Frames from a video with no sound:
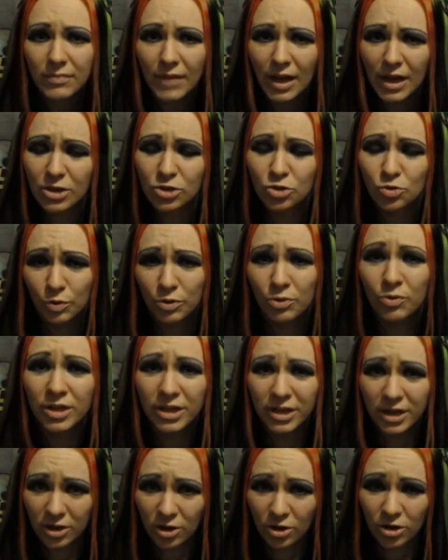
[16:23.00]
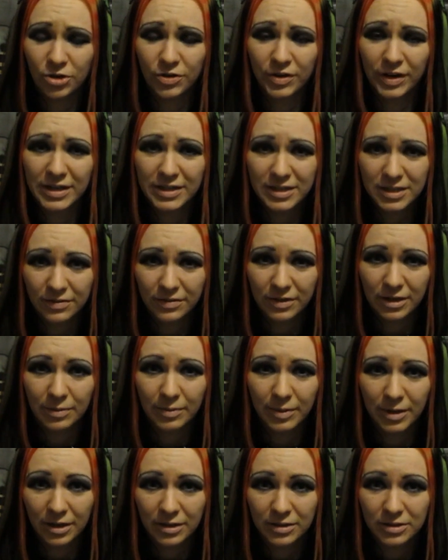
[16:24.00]
is rooted in our creativity,
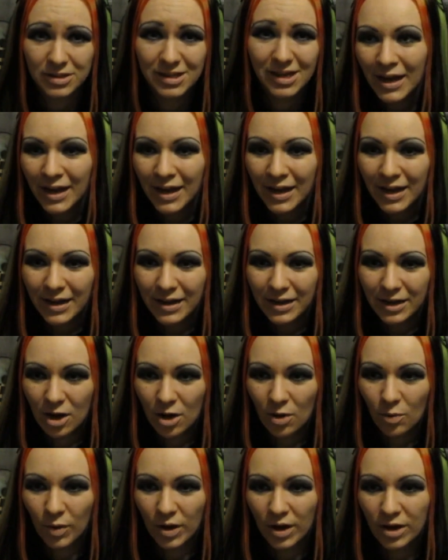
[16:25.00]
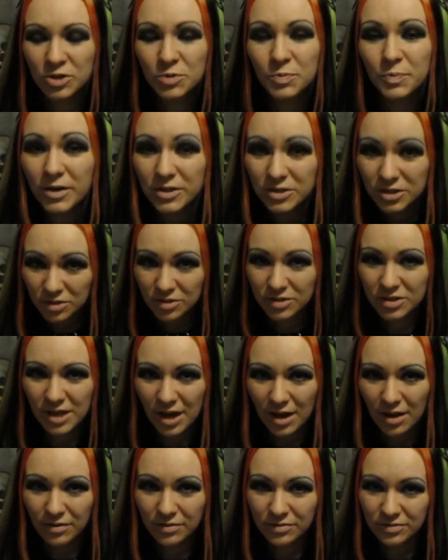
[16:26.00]
because, you know, we express
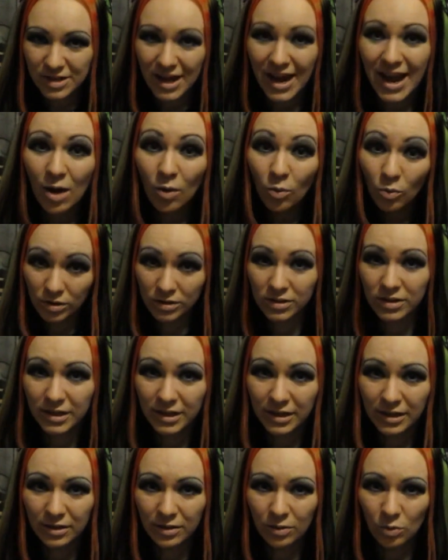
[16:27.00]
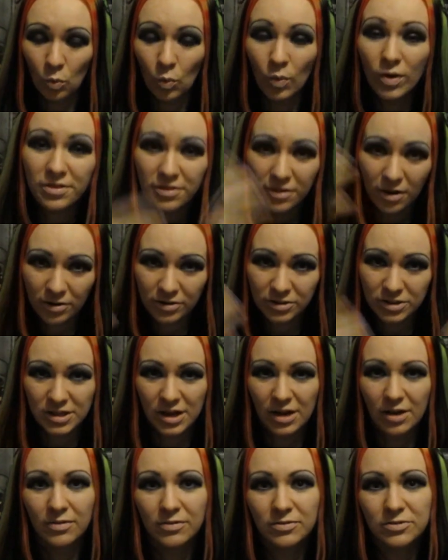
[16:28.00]
ourselves outwardly with
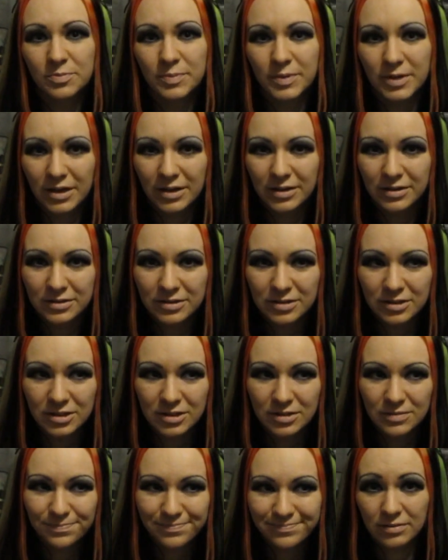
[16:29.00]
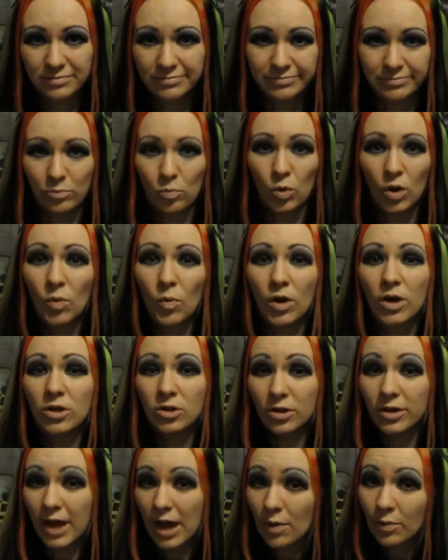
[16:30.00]
ourselves because we want to
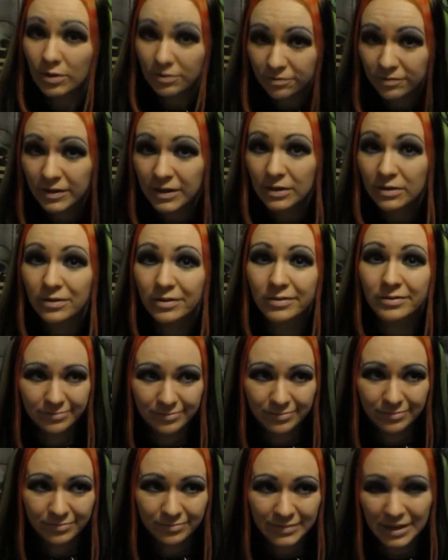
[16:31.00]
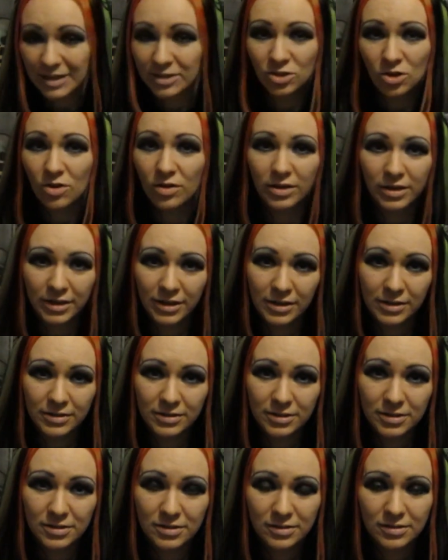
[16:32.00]
look how we feel. That's all it
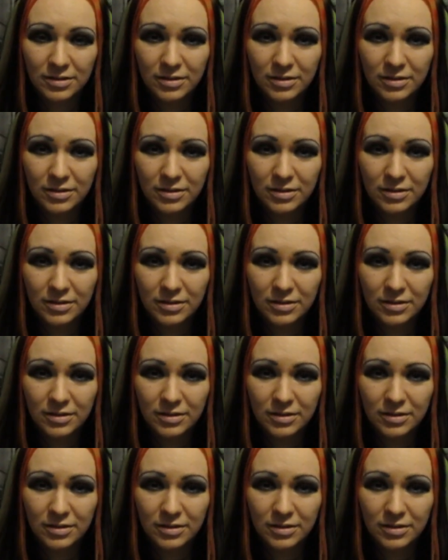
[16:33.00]
is.